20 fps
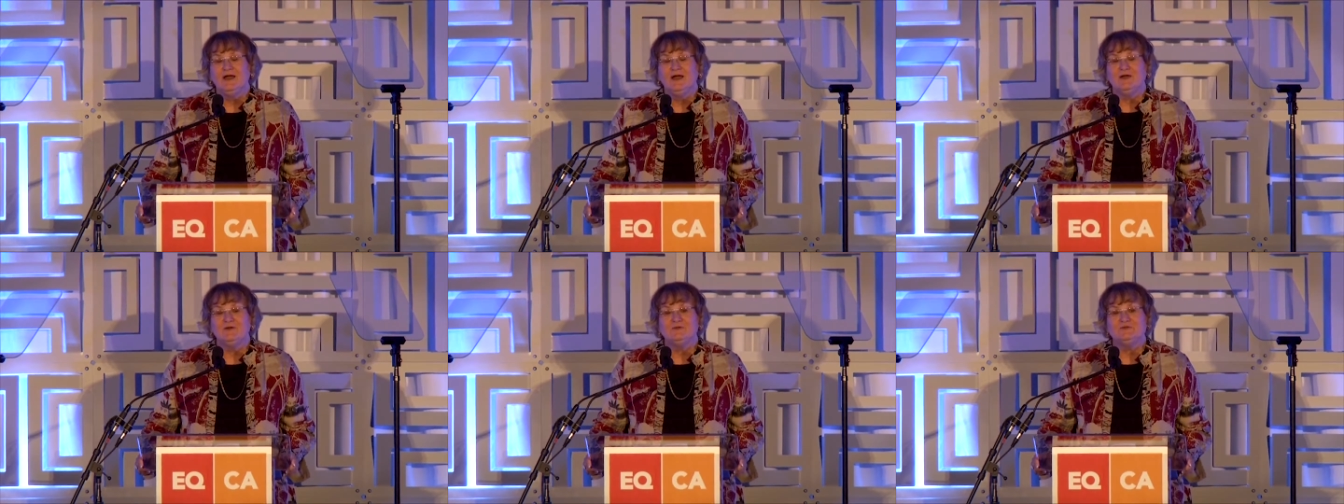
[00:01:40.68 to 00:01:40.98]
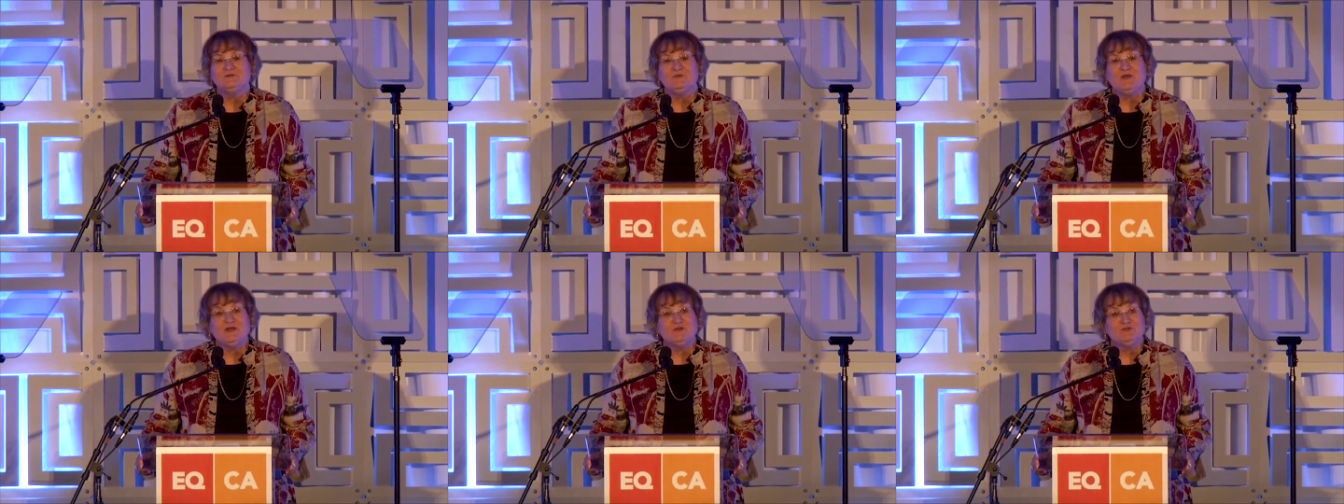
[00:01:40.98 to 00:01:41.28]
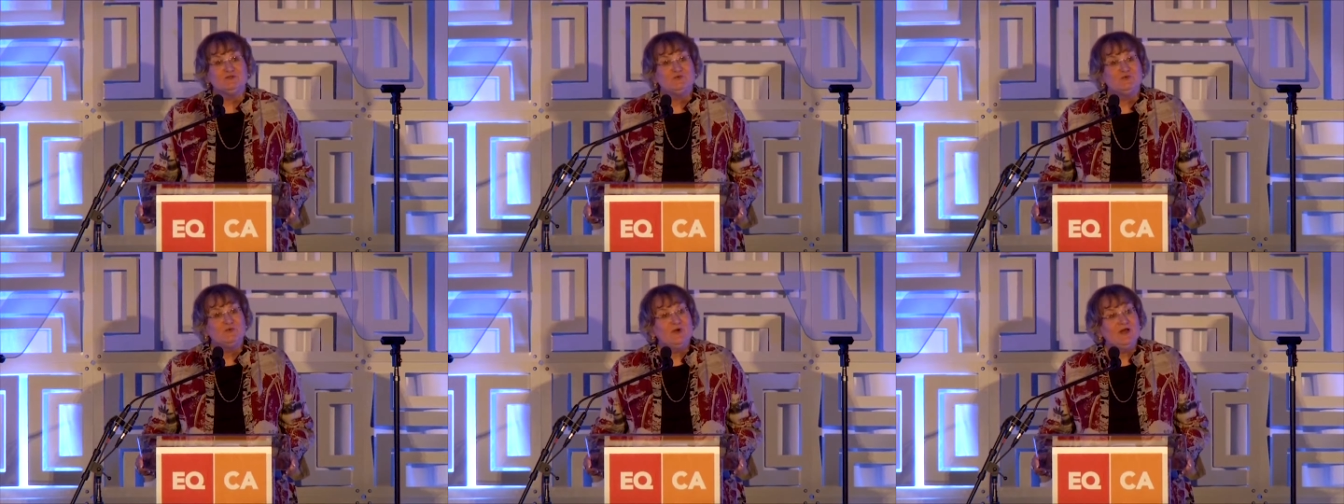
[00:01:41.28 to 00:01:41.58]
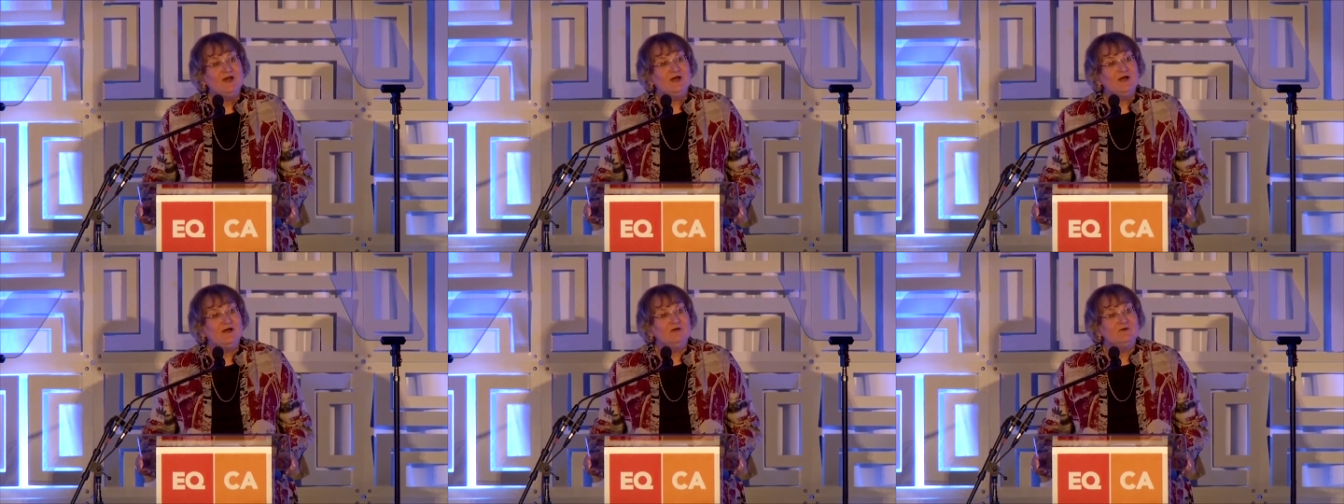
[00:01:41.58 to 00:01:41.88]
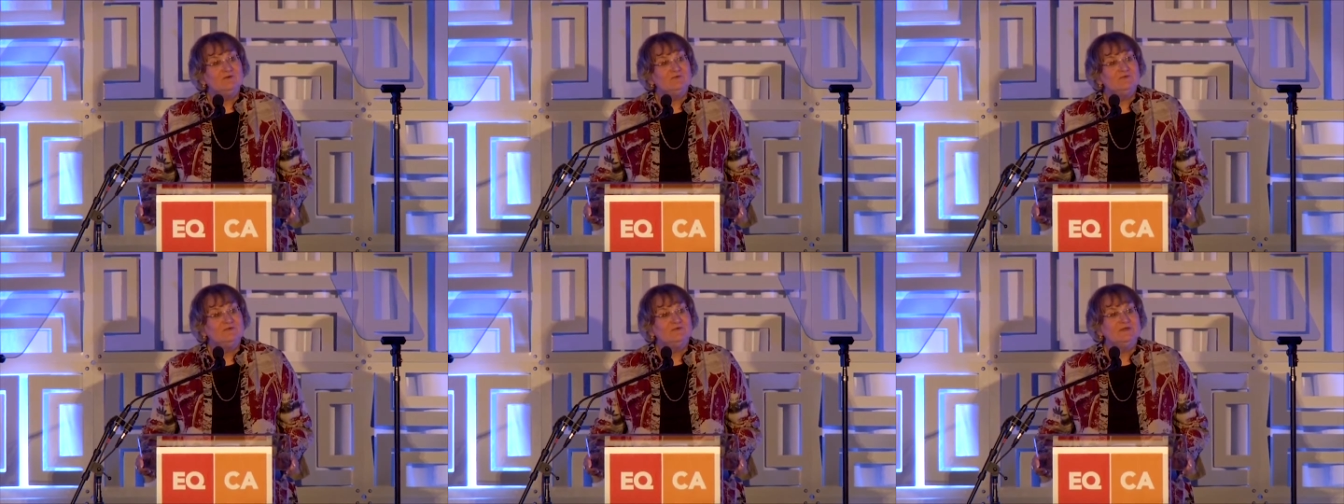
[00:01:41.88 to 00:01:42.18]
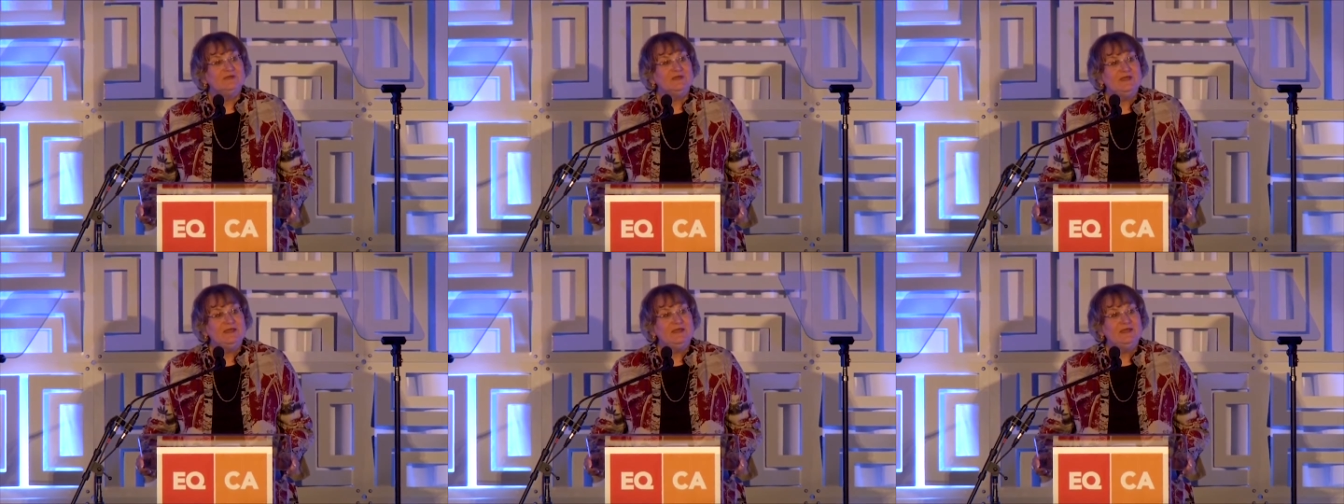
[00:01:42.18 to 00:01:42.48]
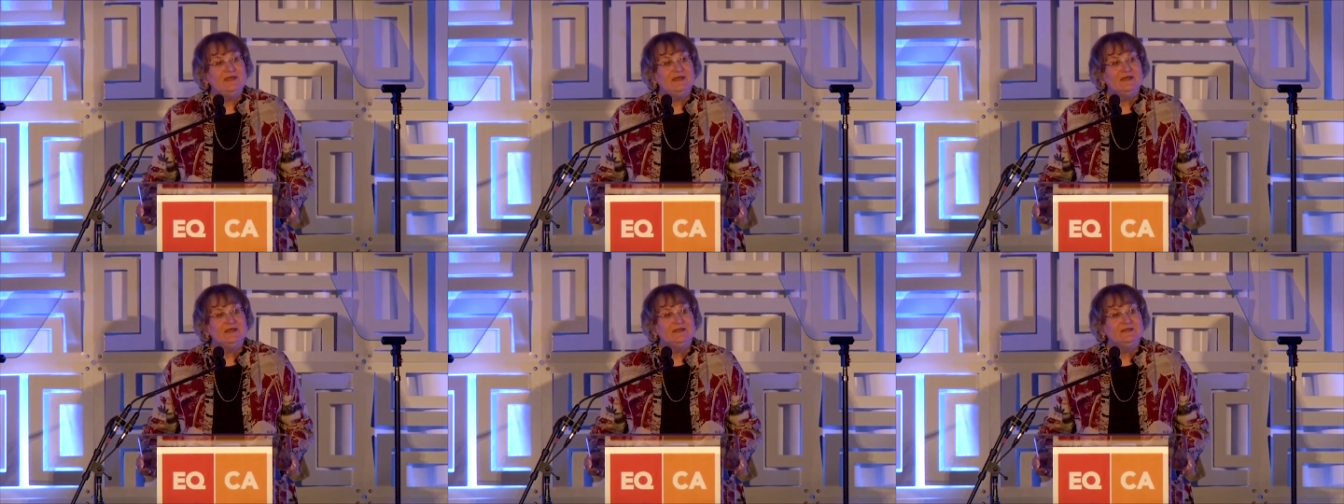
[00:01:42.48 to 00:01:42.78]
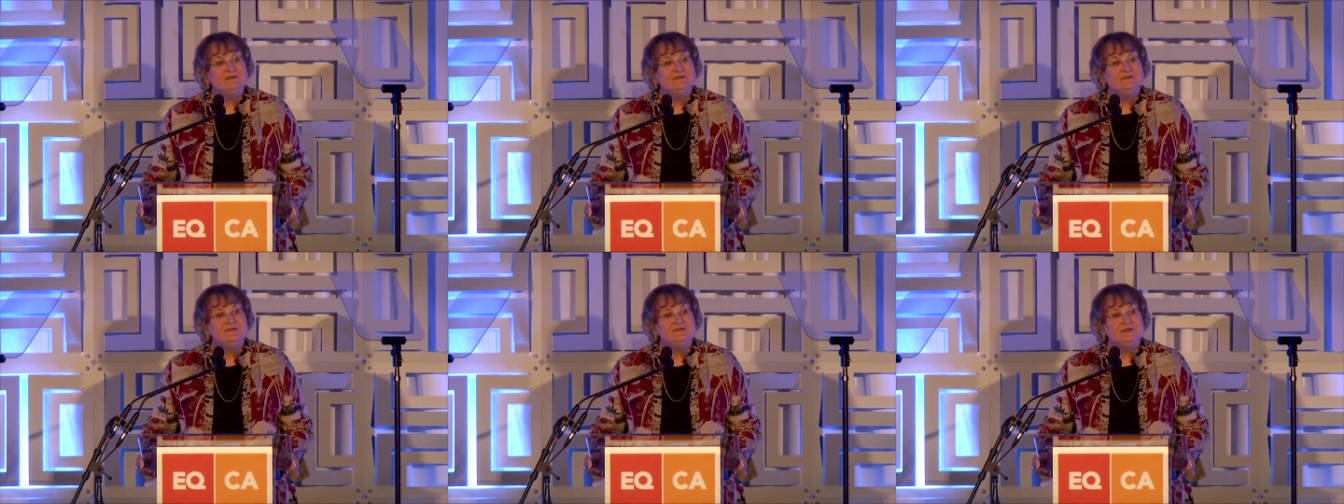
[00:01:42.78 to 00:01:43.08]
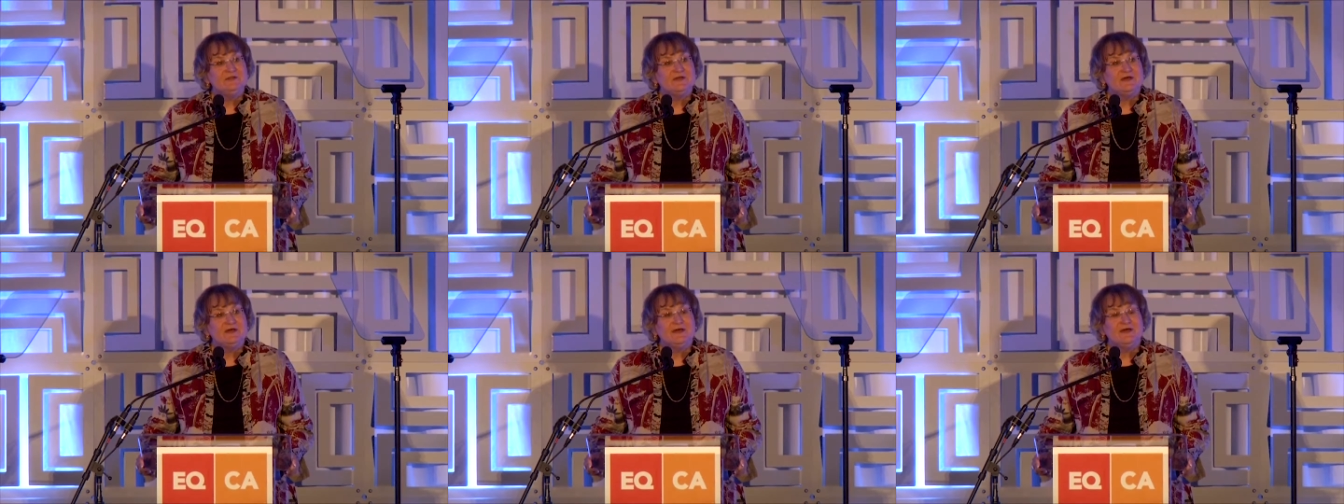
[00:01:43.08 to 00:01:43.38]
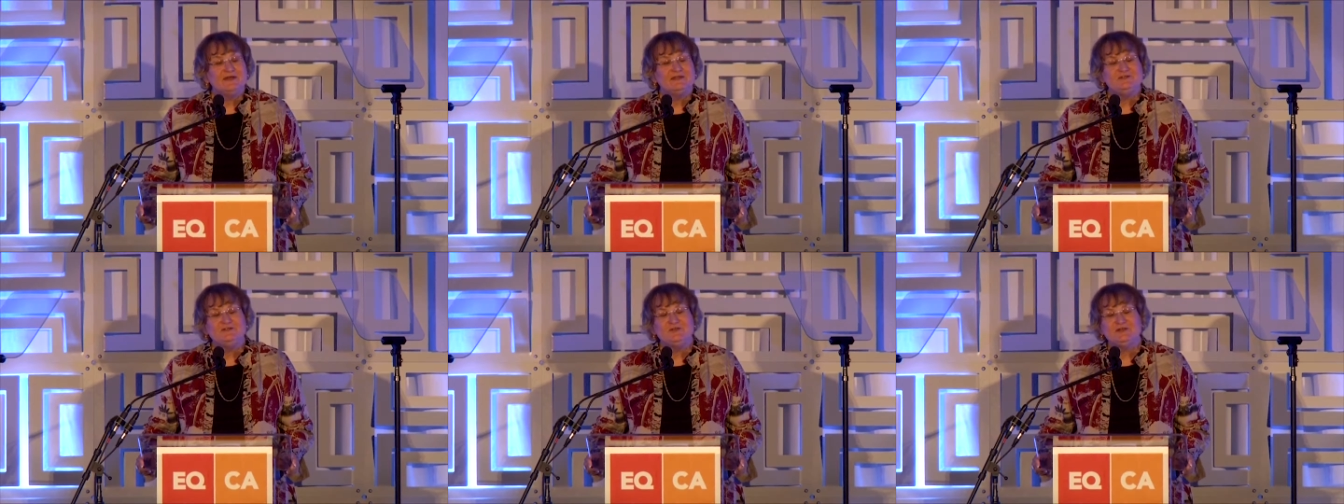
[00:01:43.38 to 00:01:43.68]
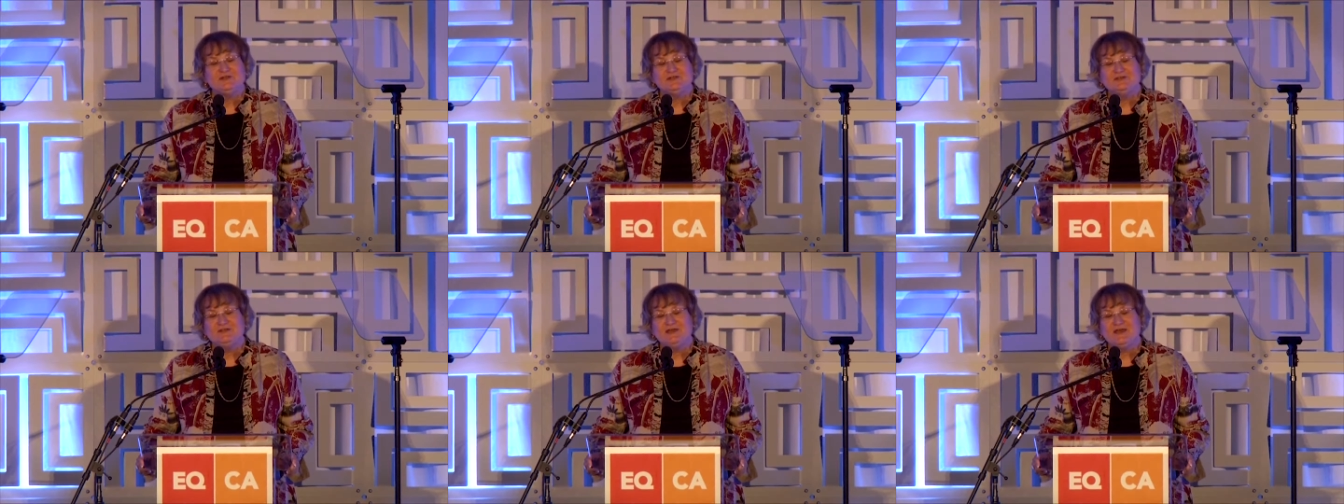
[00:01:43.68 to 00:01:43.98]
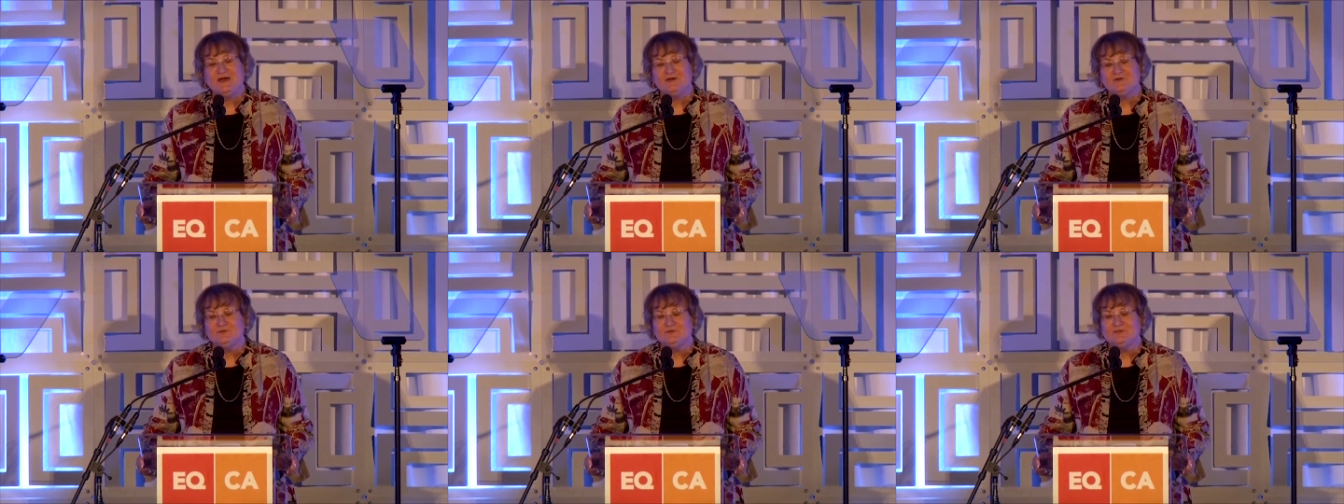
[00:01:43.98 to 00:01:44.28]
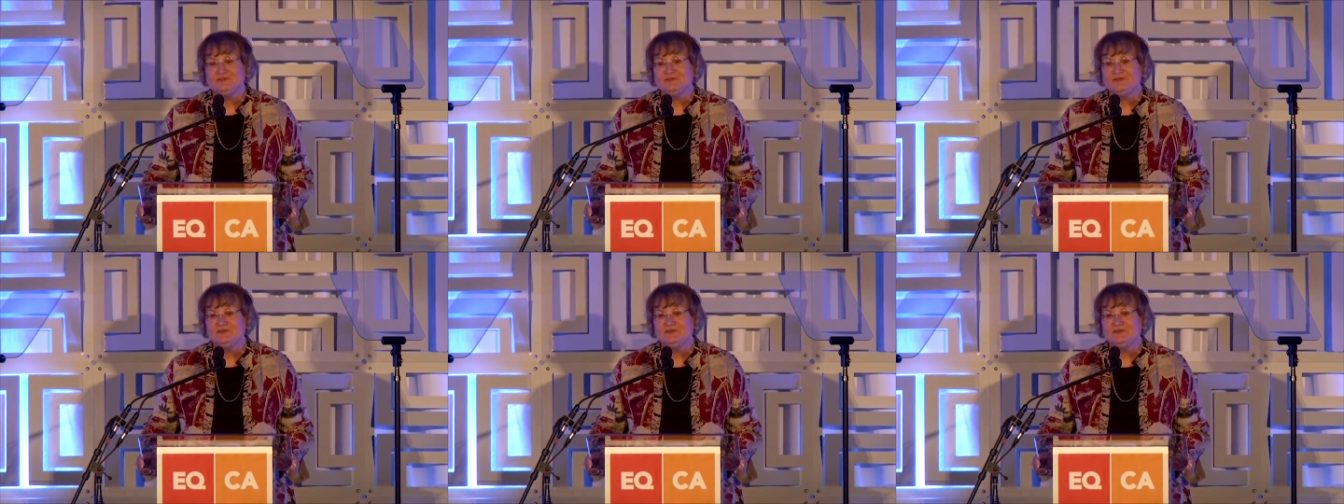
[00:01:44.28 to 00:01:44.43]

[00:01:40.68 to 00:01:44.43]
I was about 12, and I checked out